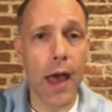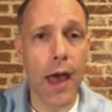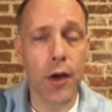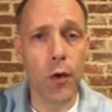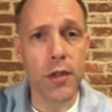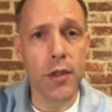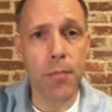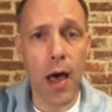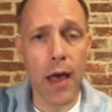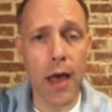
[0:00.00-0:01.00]
I know it's
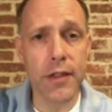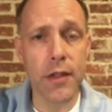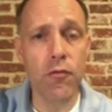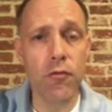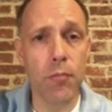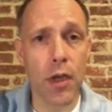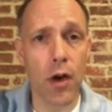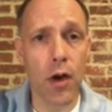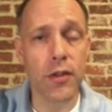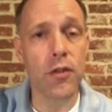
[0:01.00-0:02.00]
positive
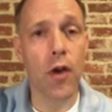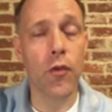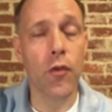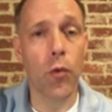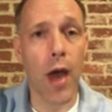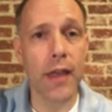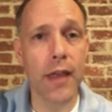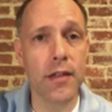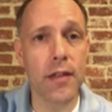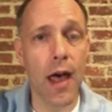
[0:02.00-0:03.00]
because it's on the
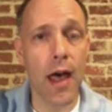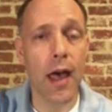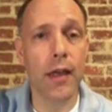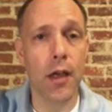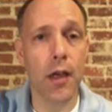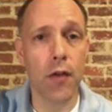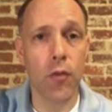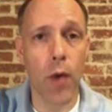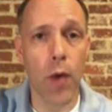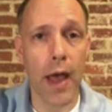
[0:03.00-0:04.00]
right side
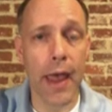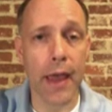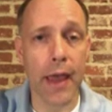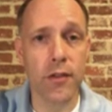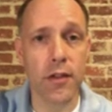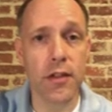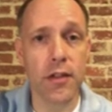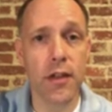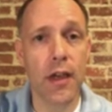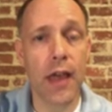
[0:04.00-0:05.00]
of the
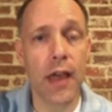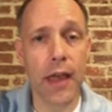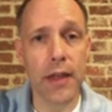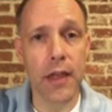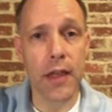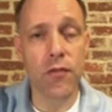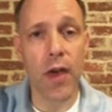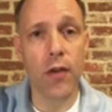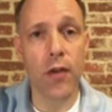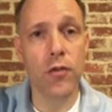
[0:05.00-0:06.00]
y-axis, and x
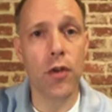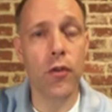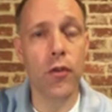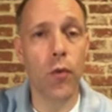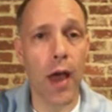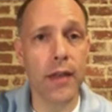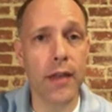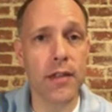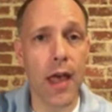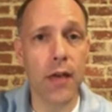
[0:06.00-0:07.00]
values on the
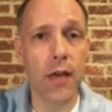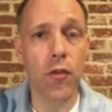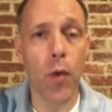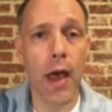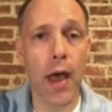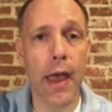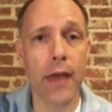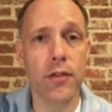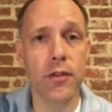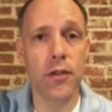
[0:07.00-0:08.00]
right side of the
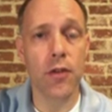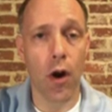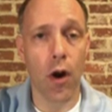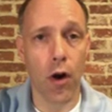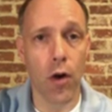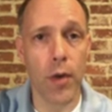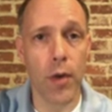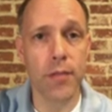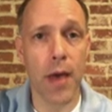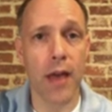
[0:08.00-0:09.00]
y-axis are
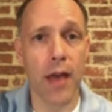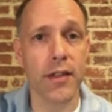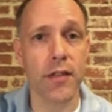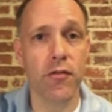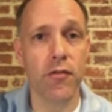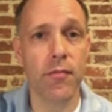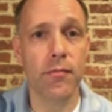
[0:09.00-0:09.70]
always positive.